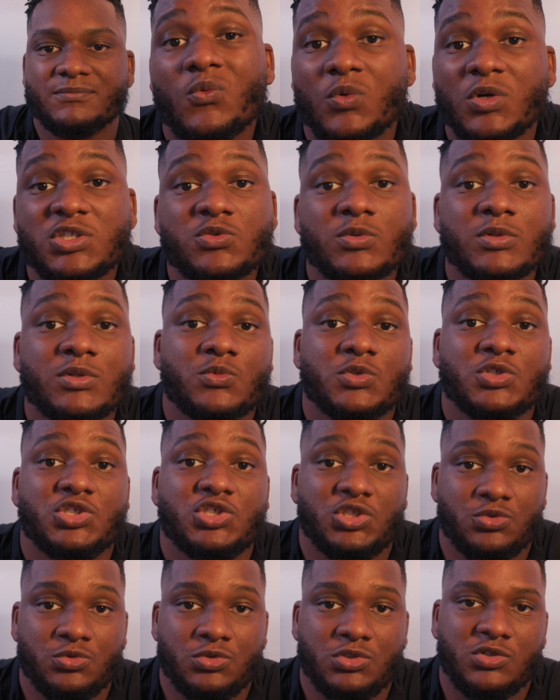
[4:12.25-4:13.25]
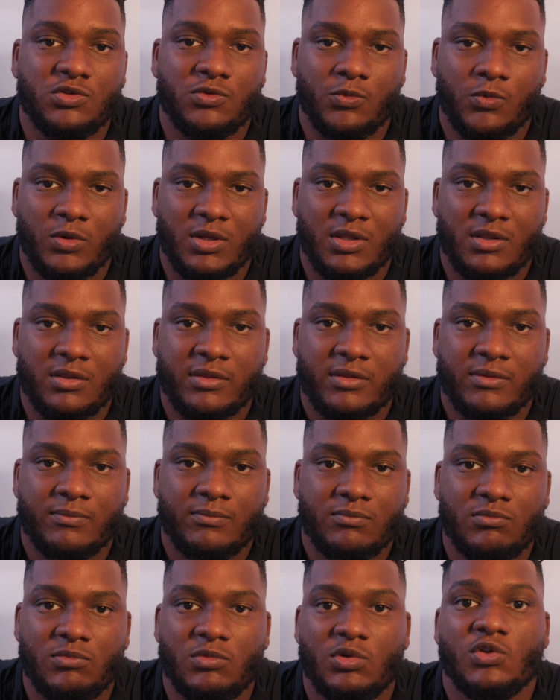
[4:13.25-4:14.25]
Which one would you shoot
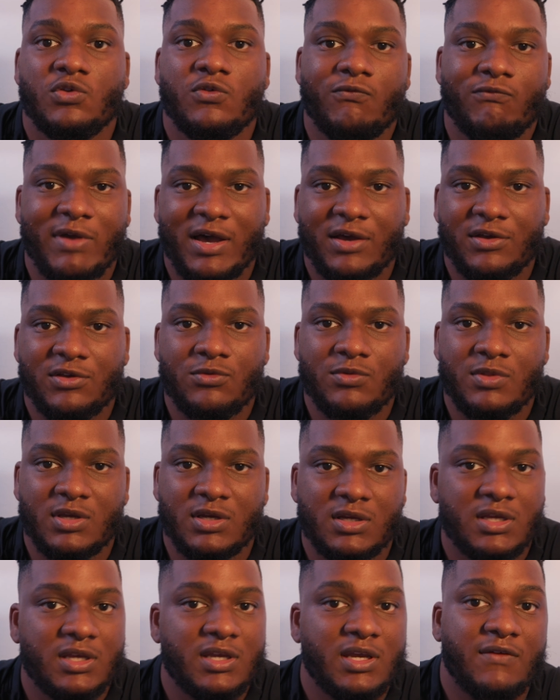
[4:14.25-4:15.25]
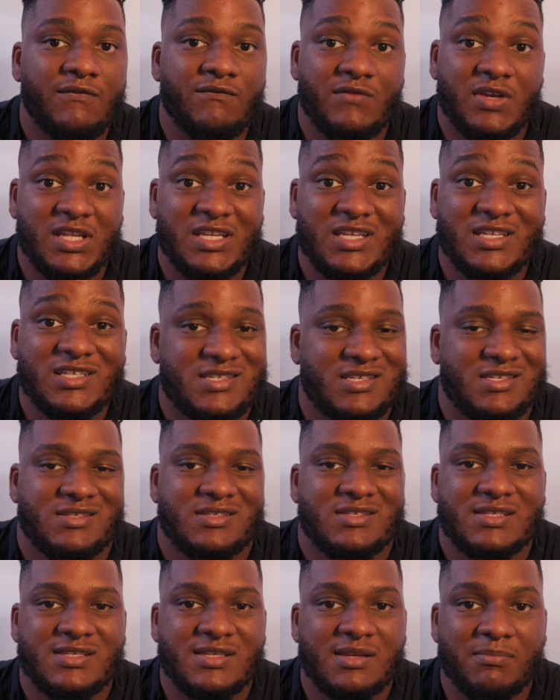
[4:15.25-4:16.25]
with? Do you value the convenience and
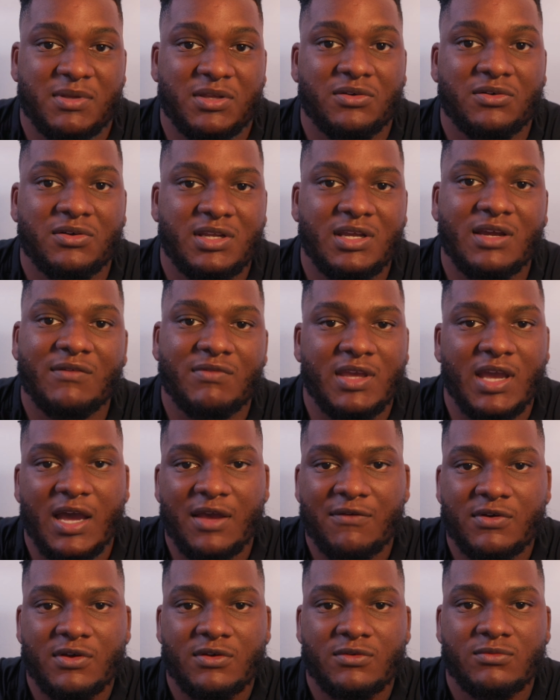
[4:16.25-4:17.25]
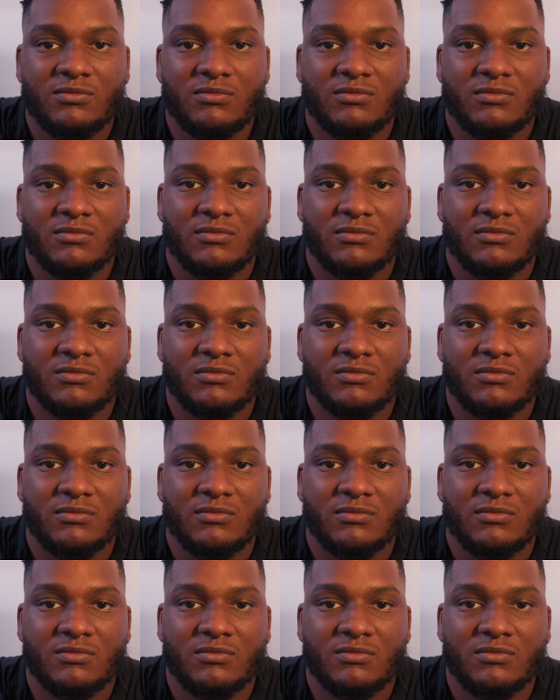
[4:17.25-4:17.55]
stability of the iPhone?